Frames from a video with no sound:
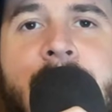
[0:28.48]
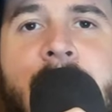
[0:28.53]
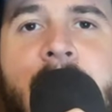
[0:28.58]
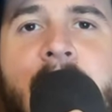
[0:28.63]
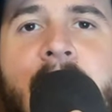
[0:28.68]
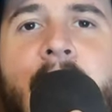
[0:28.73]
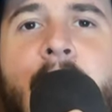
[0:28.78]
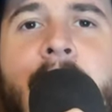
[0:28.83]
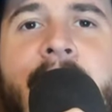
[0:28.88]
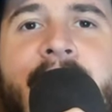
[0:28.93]

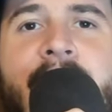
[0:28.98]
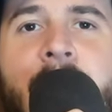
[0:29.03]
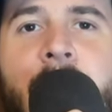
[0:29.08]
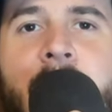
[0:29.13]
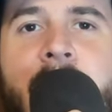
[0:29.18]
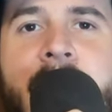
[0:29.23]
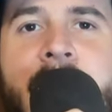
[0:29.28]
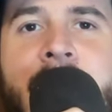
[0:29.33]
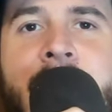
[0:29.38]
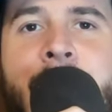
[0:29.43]
Hello
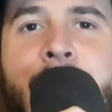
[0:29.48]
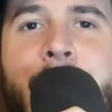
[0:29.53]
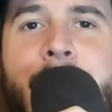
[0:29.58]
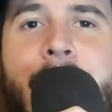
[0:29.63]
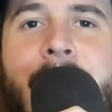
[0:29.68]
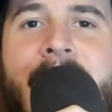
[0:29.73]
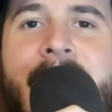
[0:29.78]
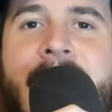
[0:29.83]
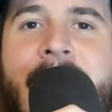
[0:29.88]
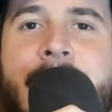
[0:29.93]
everyone,
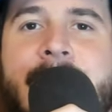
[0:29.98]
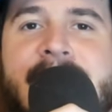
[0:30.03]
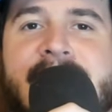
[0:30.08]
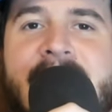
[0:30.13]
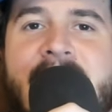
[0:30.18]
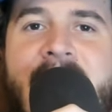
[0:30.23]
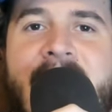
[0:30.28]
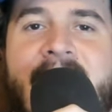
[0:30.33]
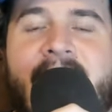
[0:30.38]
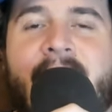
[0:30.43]
my name is
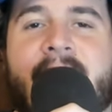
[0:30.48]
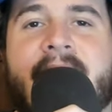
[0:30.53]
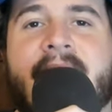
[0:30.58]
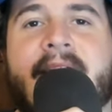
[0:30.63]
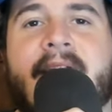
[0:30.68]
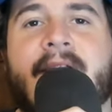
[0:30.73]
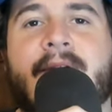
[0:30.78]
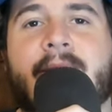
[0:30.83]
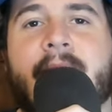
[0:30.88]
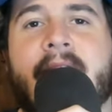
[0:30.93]
Kyle,
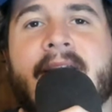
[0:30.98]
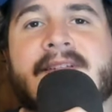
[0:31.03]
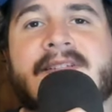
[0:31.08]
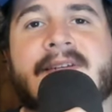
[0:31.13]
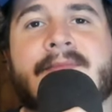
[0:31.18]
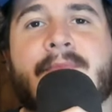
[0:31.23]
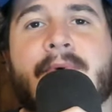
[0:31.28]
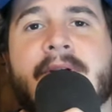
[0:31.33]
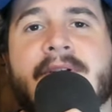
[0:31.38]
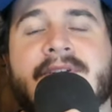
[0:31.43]
aka
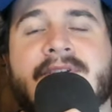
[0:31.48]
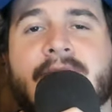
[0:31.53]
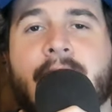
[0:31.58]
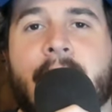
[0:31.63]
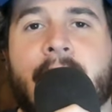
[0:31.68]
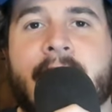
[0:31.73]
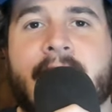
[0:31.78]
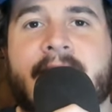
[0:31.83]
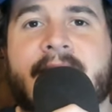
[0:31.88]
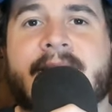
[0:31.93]
Racing Boy
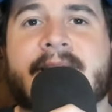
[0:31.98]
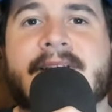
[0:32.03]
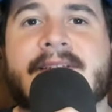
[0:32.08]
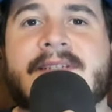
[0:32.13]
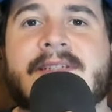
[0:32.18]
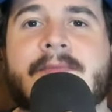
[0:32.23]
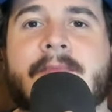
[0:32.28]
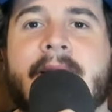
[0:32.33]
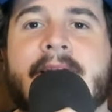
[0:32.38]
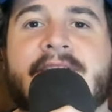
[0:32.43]
Short, and this
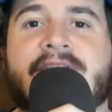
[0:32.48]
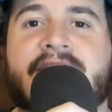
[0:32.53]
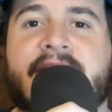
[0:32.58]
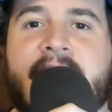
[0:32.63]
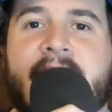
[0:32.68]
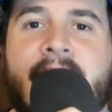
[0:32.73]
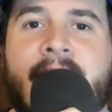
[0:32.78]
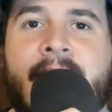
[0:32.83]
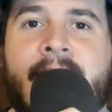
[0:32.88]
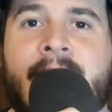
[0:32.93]
is my
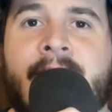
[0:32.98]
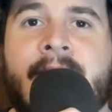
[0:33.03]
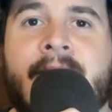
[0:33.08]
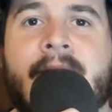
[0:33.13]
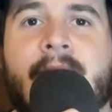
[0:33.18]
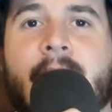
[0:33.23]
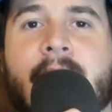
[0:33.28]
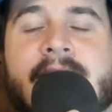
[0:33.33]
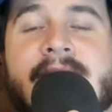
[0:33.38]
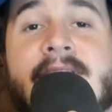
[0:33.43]
channel,
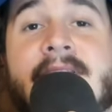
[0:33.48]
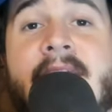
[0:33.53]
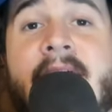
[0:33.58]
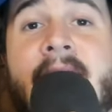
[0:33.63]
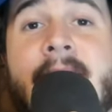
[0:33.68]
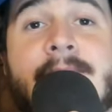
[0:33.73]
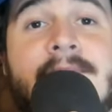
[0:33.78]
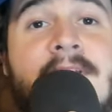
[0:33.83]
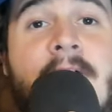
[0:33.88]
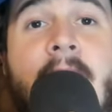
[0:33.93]
where today
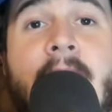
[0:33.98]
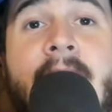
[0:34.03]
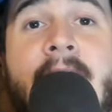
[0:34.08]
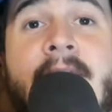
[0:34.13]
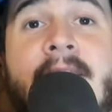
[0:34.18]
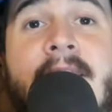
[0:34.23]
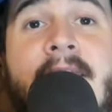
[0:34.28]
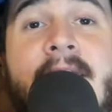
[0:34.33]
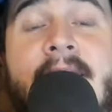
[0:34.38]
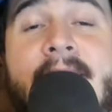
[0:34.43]
I'm talking
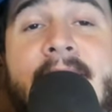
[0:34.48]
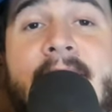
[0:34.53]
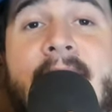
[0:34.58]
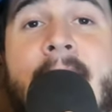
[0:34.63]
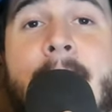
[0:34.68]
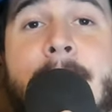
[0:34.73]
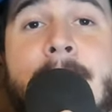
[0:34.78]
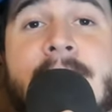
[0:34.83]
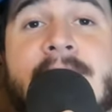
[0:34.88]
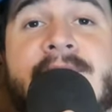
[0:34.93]
the
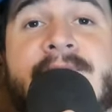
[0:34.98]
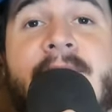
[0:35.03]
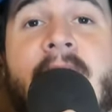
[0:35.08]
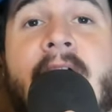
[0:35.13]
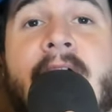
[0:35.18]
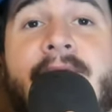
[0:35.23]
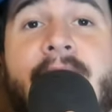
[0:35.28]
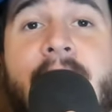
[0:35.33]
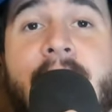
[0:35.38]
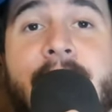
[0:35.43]
Indianapolis
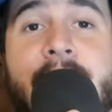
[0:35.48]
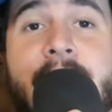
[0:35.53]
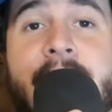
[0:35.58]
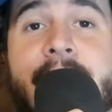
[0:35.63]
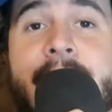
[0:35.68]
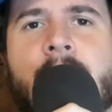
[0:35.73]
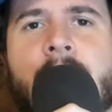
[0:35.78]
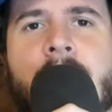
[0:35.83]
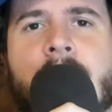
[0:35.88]
500.